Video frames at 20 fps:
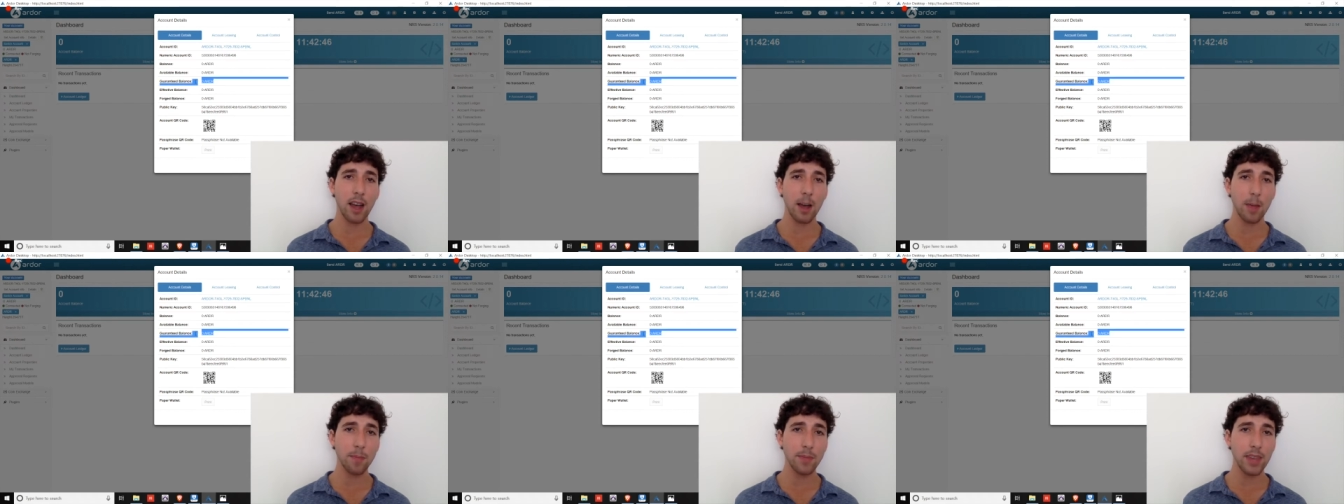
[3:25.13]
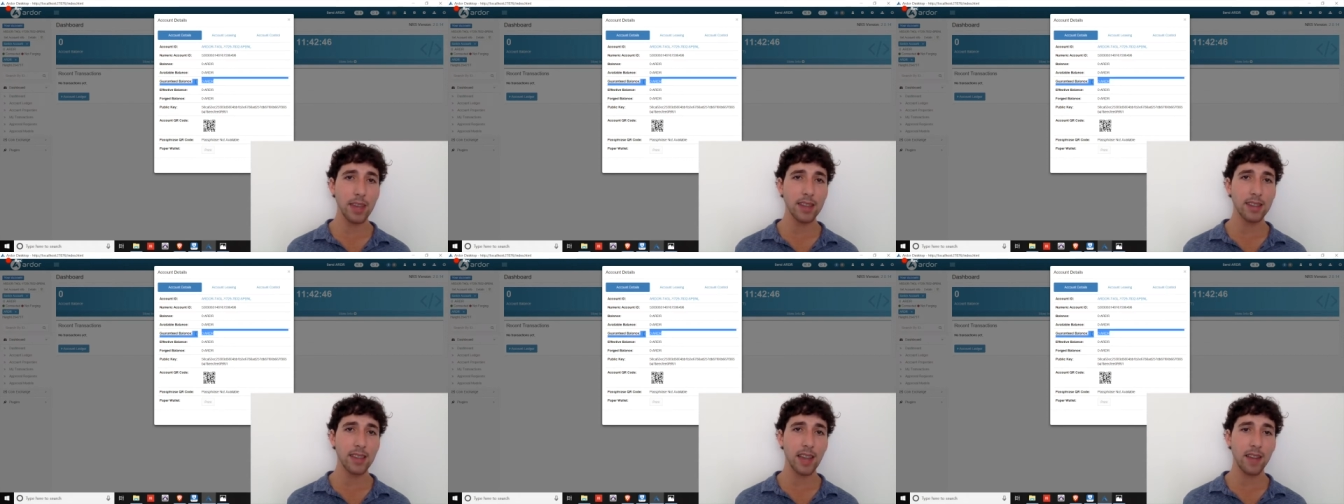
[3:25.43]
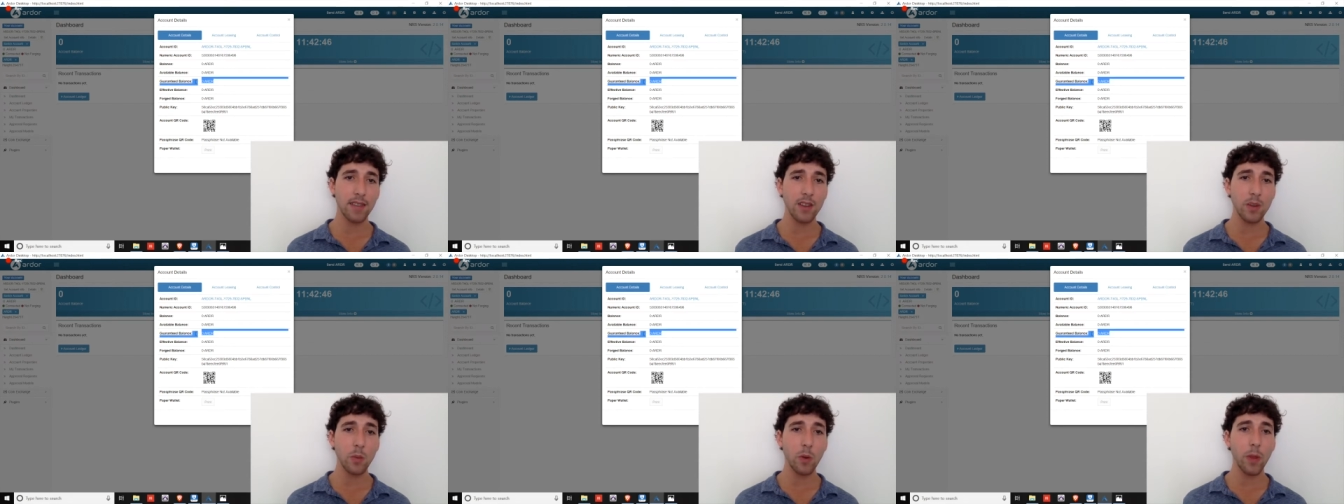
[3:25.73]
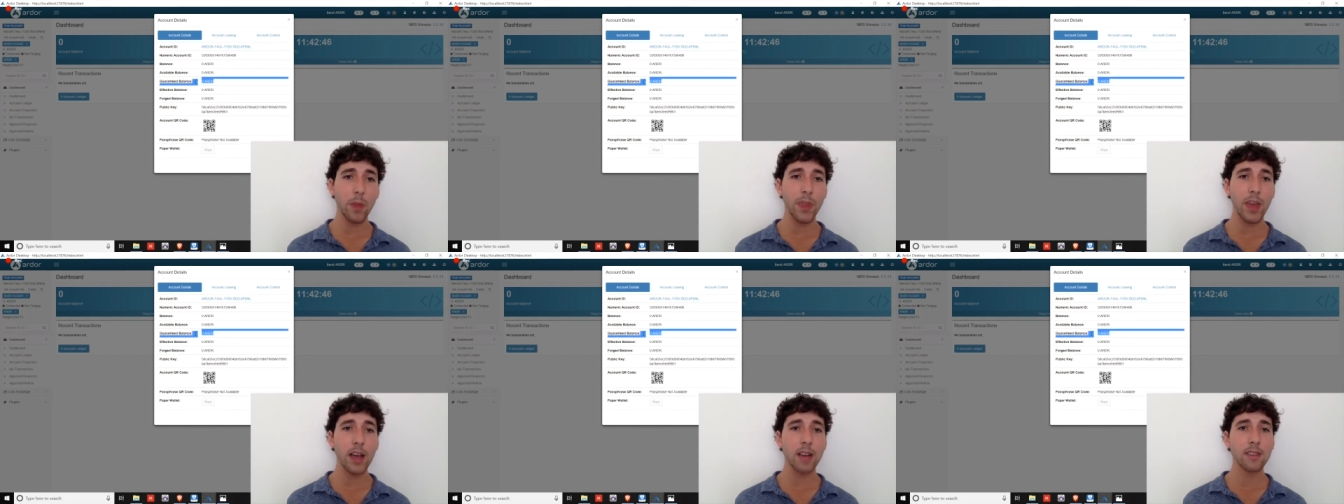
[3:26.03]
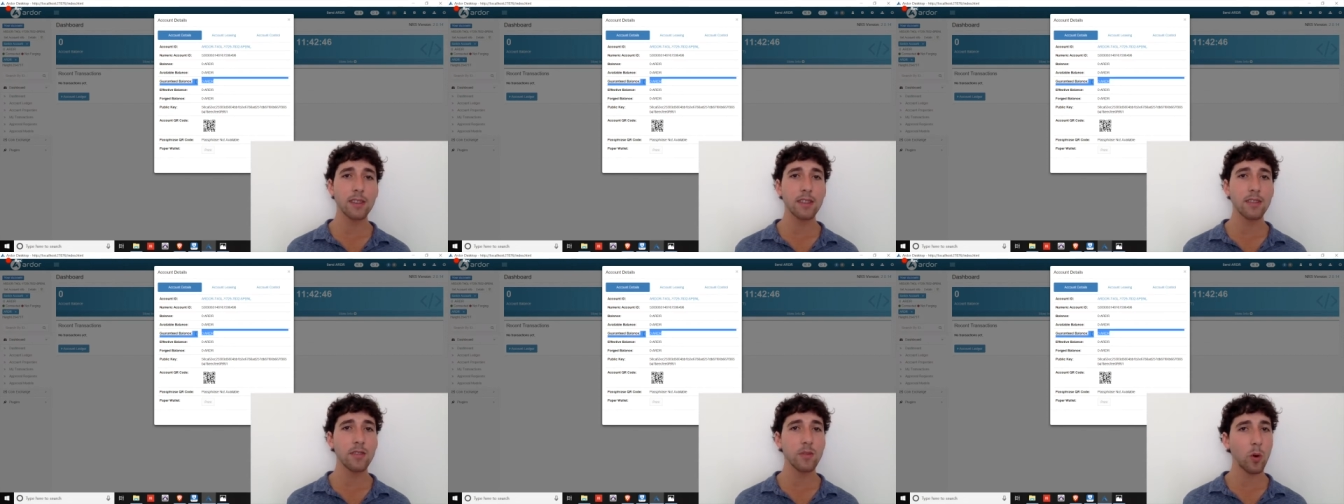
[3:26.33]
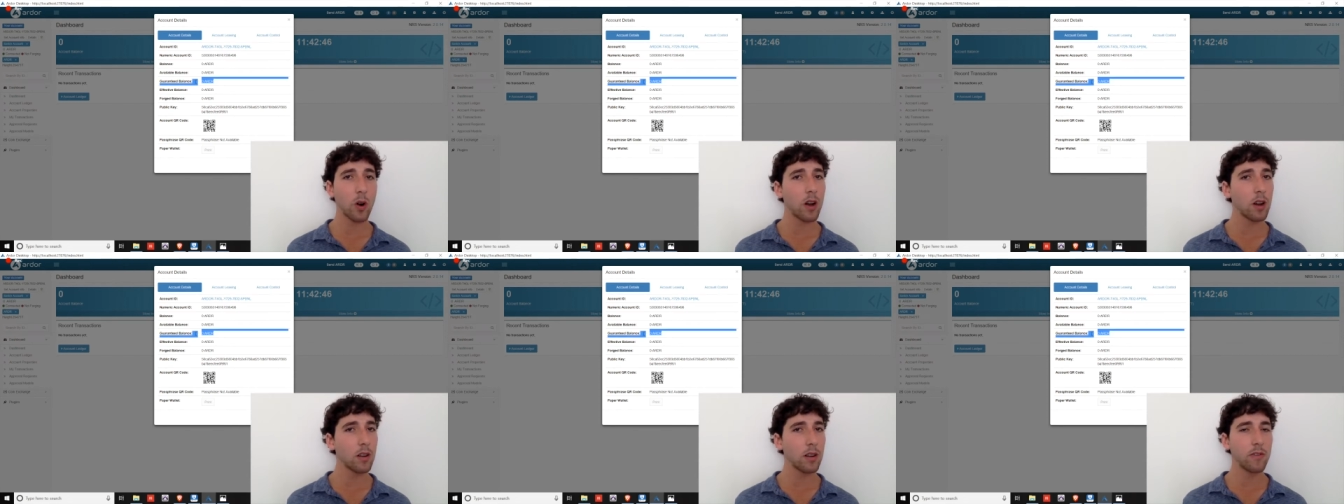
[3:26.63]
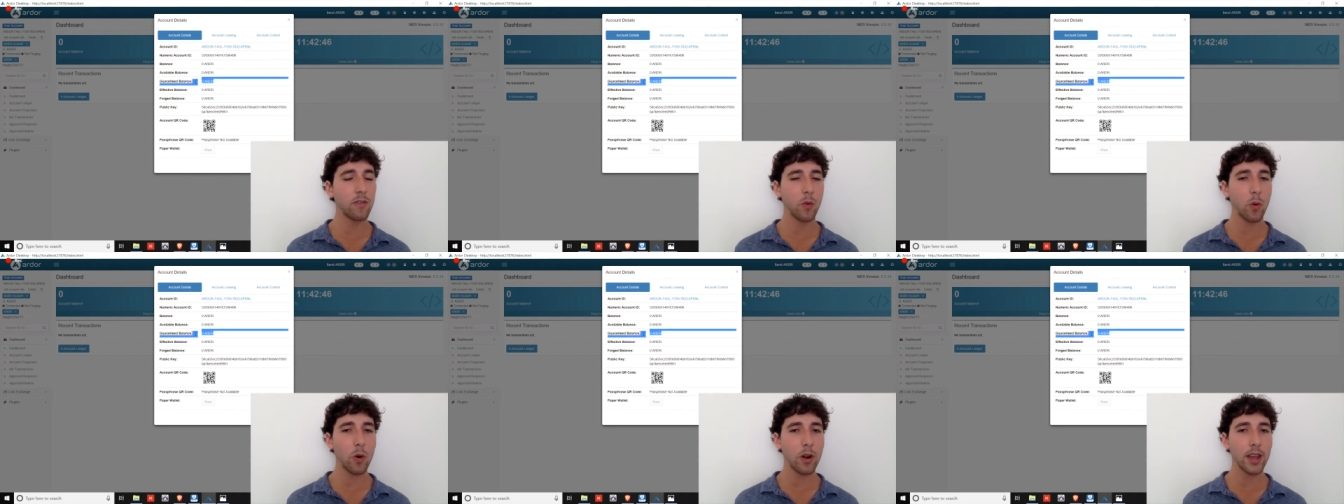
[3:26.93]
updates every
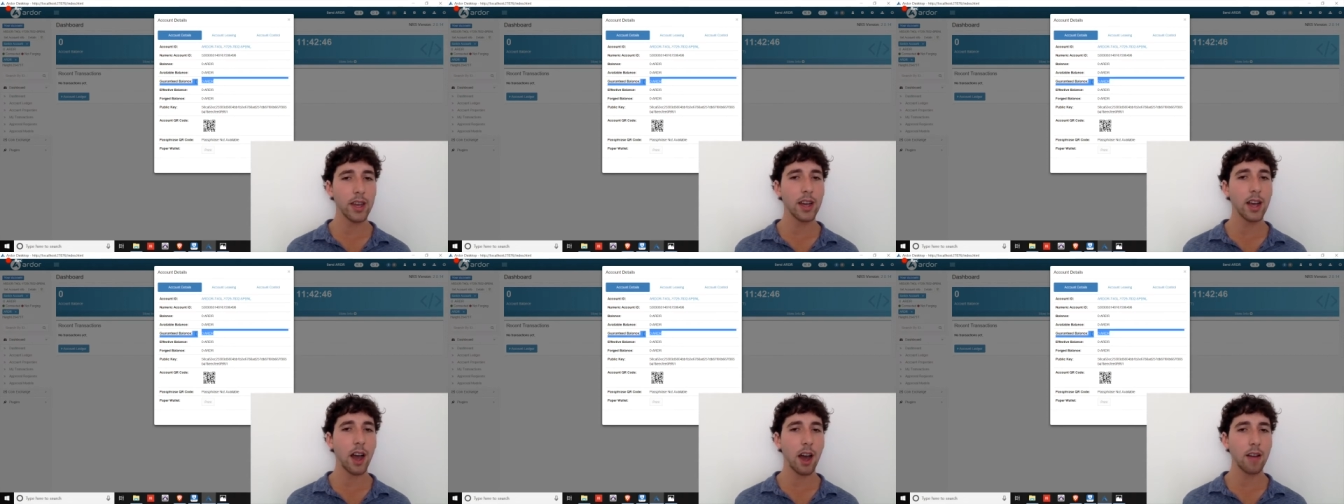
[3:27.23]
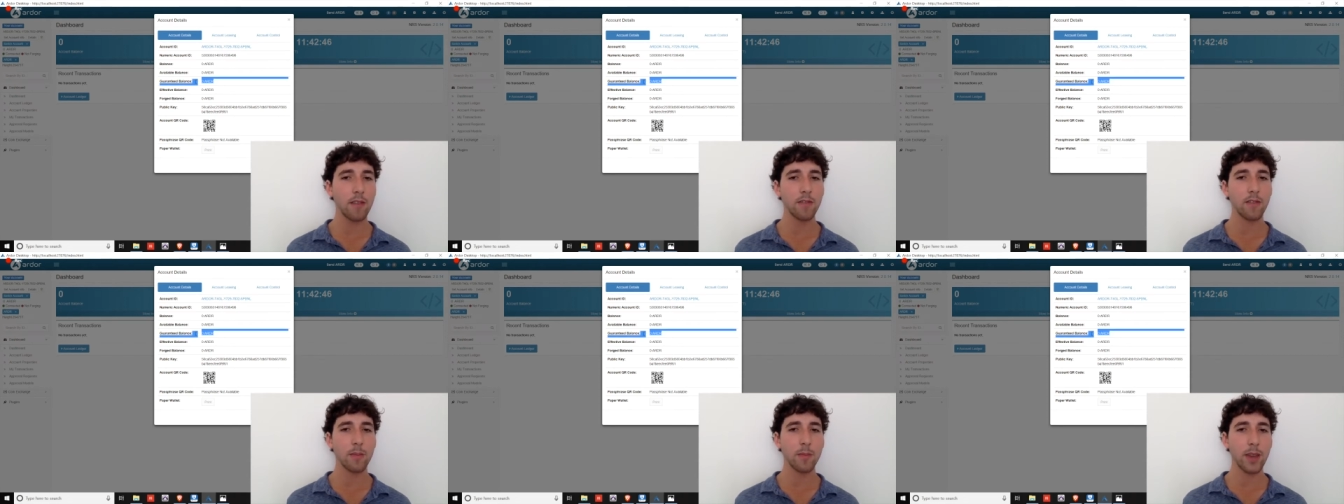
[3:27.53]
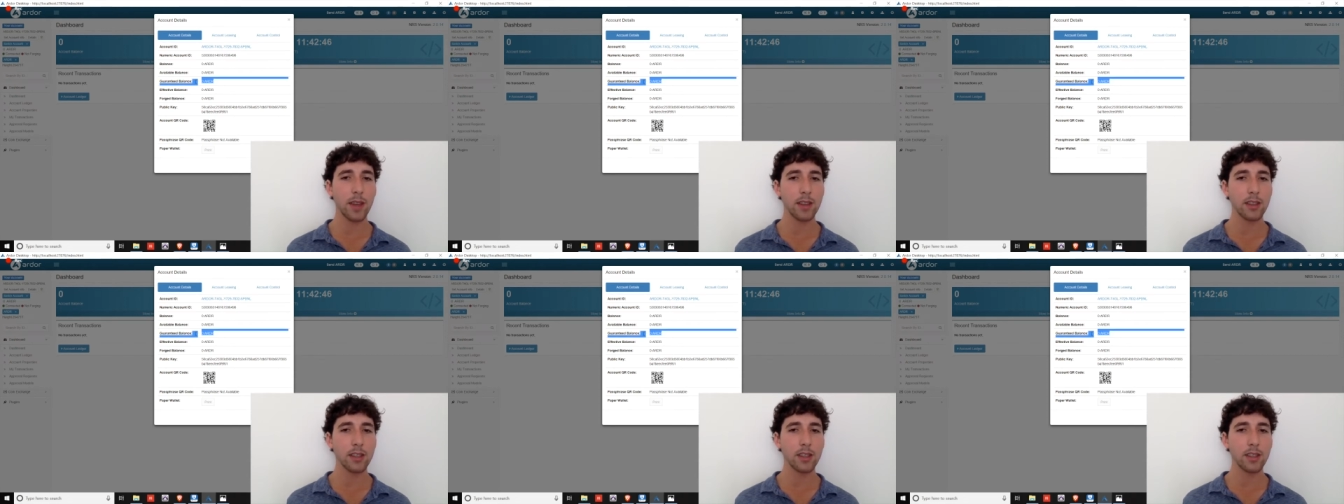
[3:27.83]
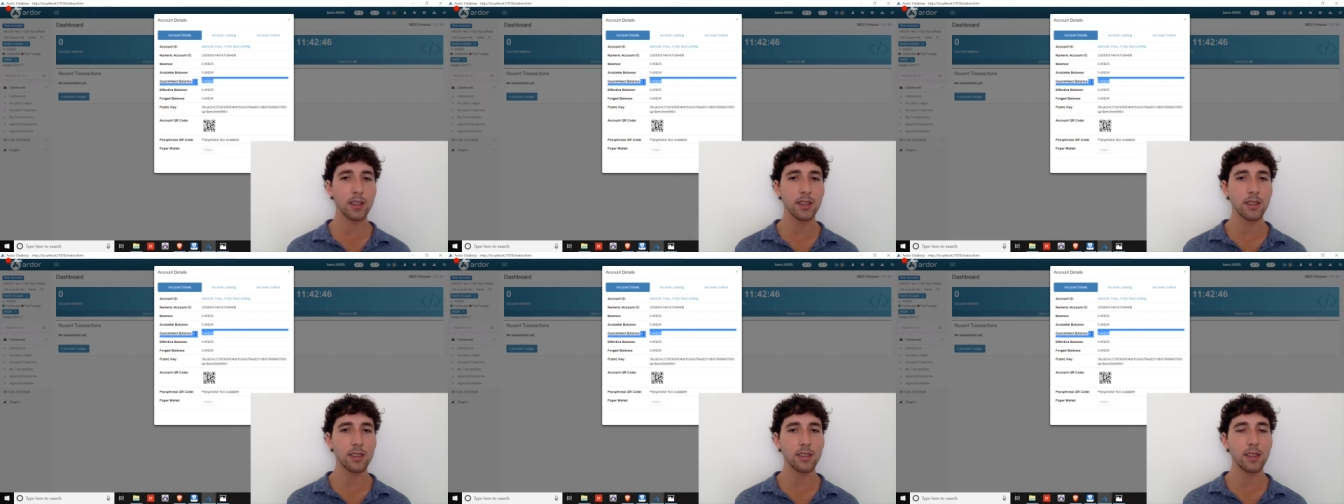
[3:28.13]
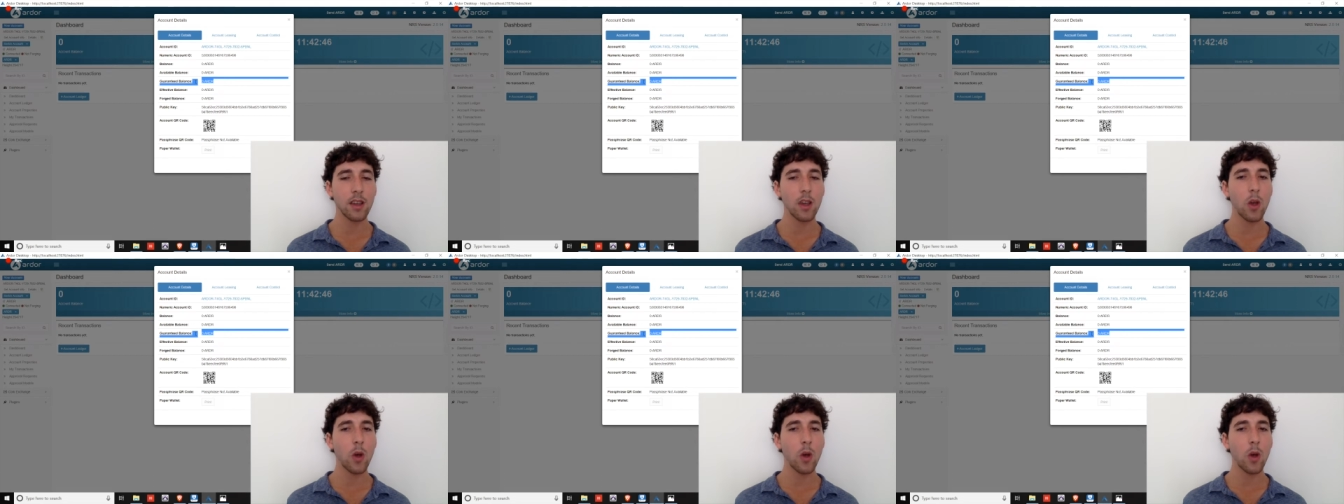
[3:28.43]
1,440 confirmations,